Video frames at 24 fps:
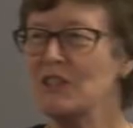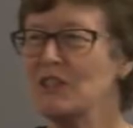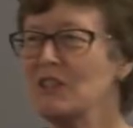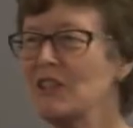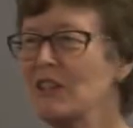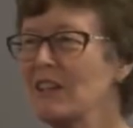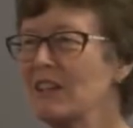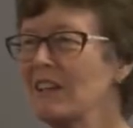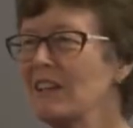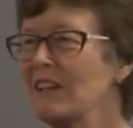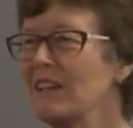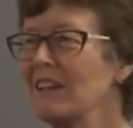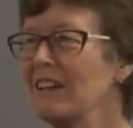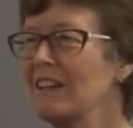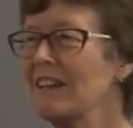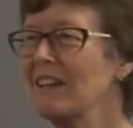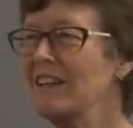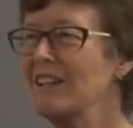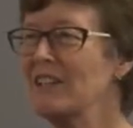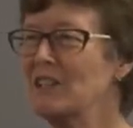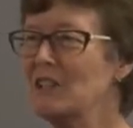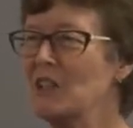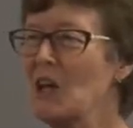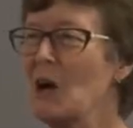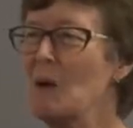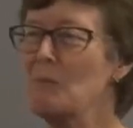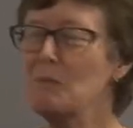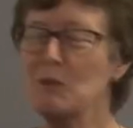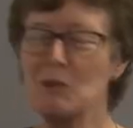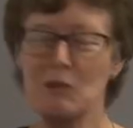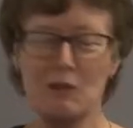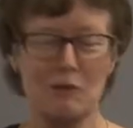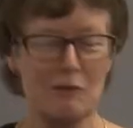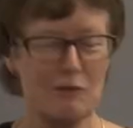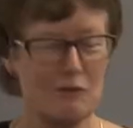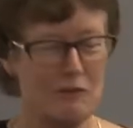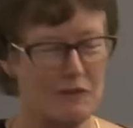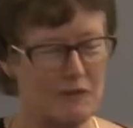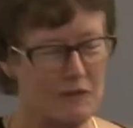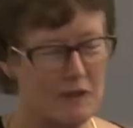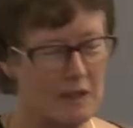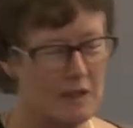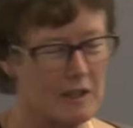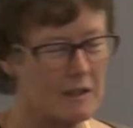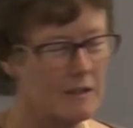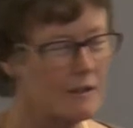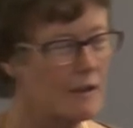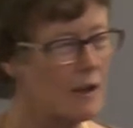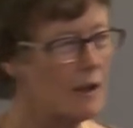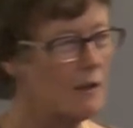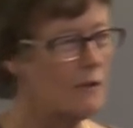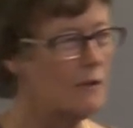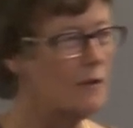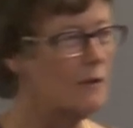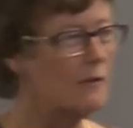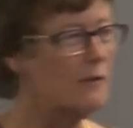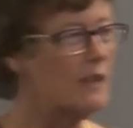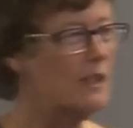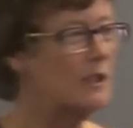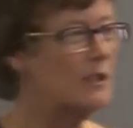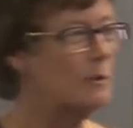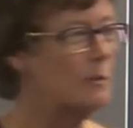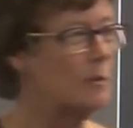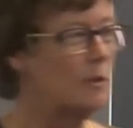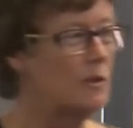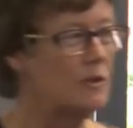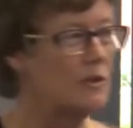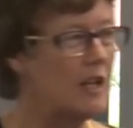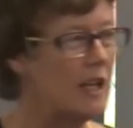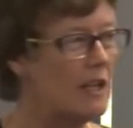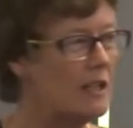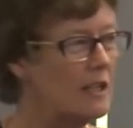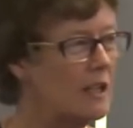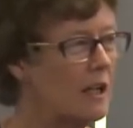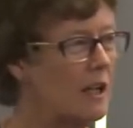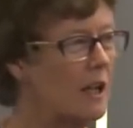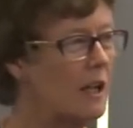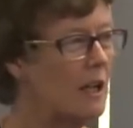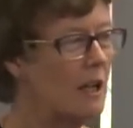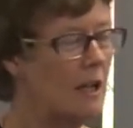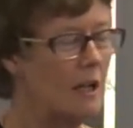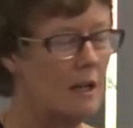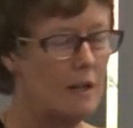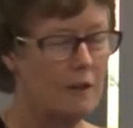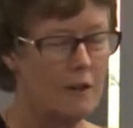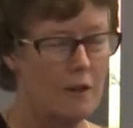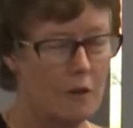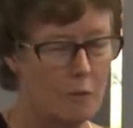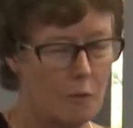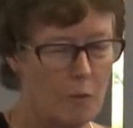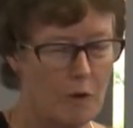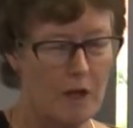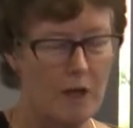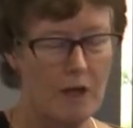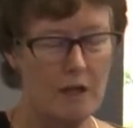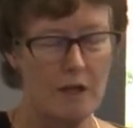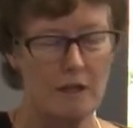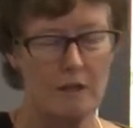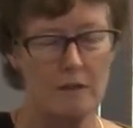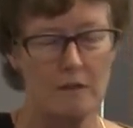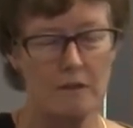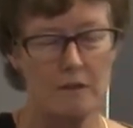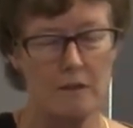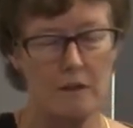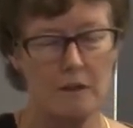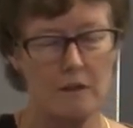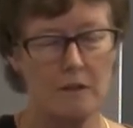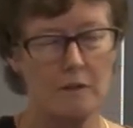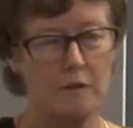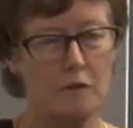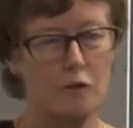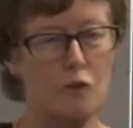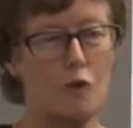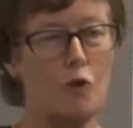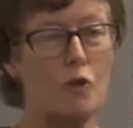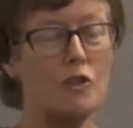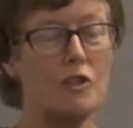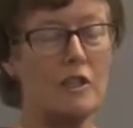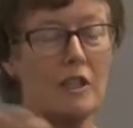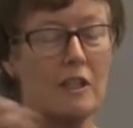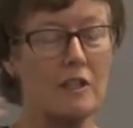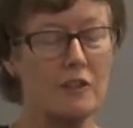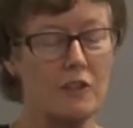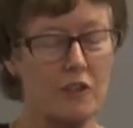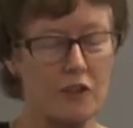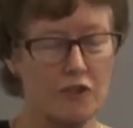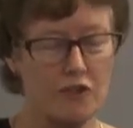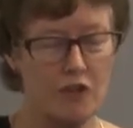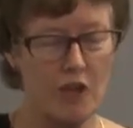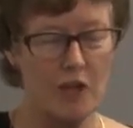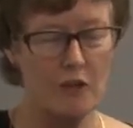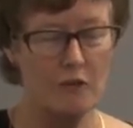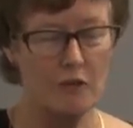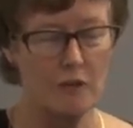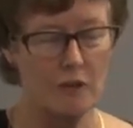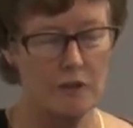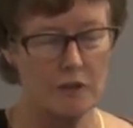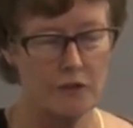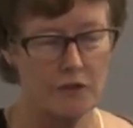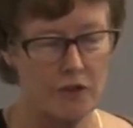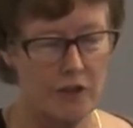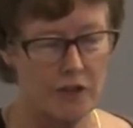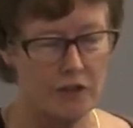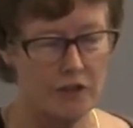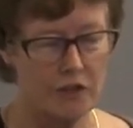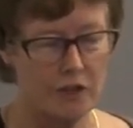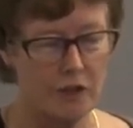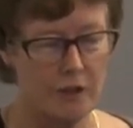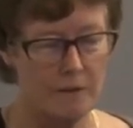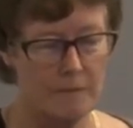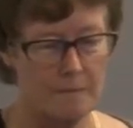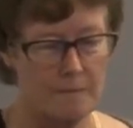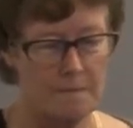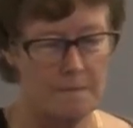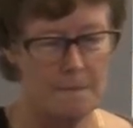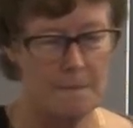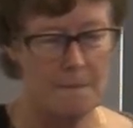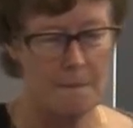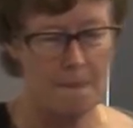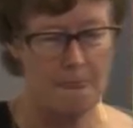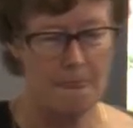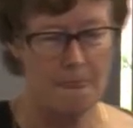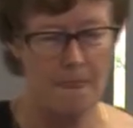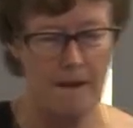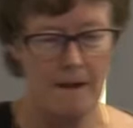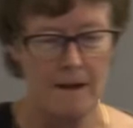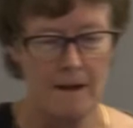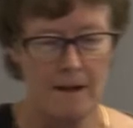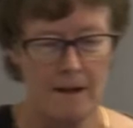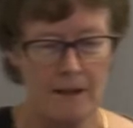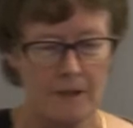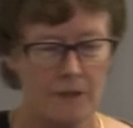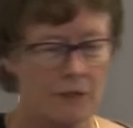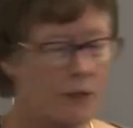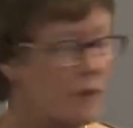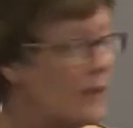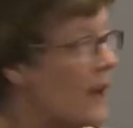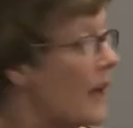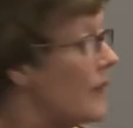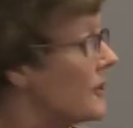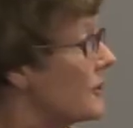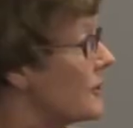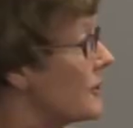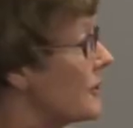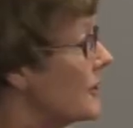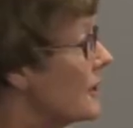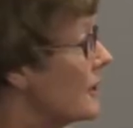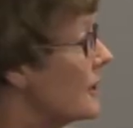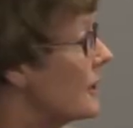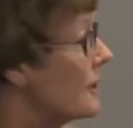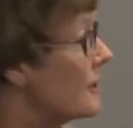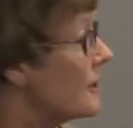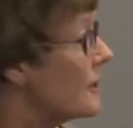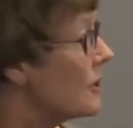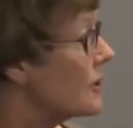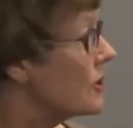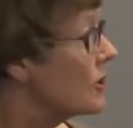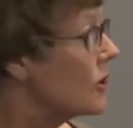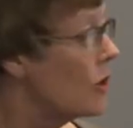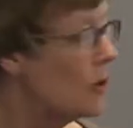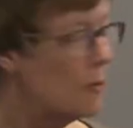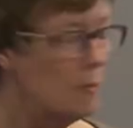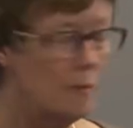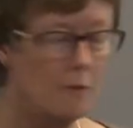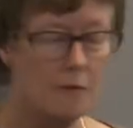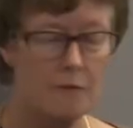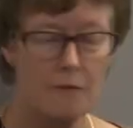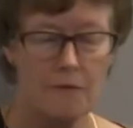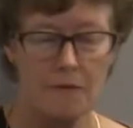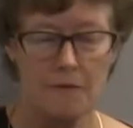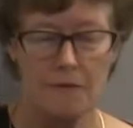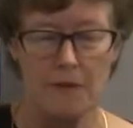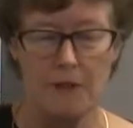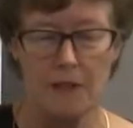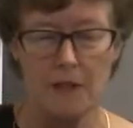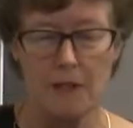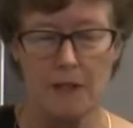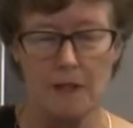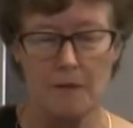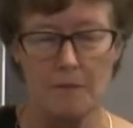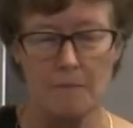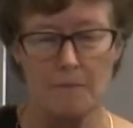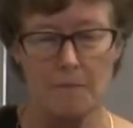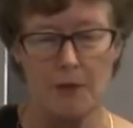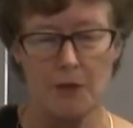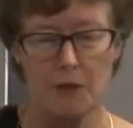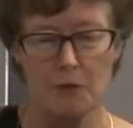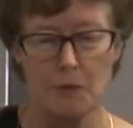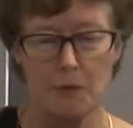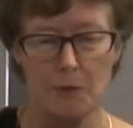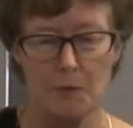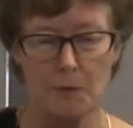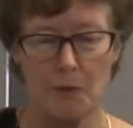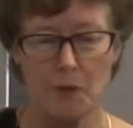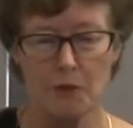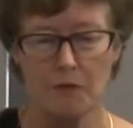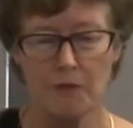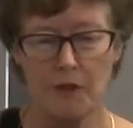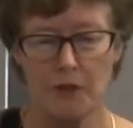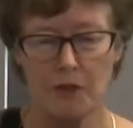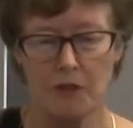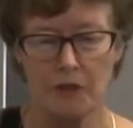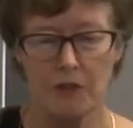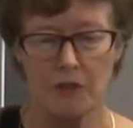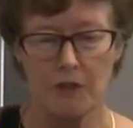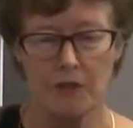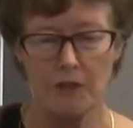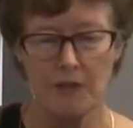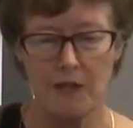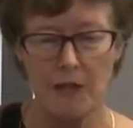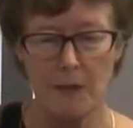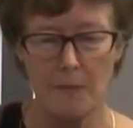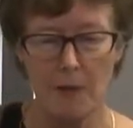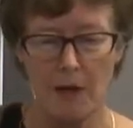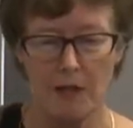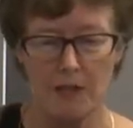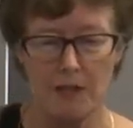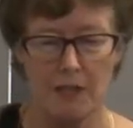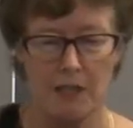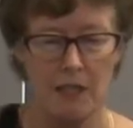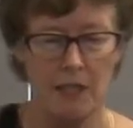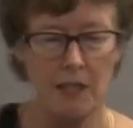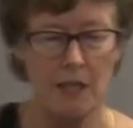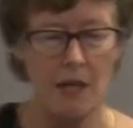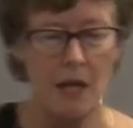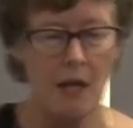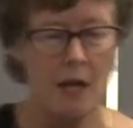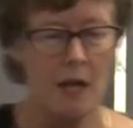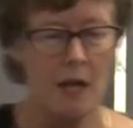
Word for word: is a, an example of, the, uh, of the feasible set that we're using as a general structure. So that's the, the slope of the best response function is the MRT.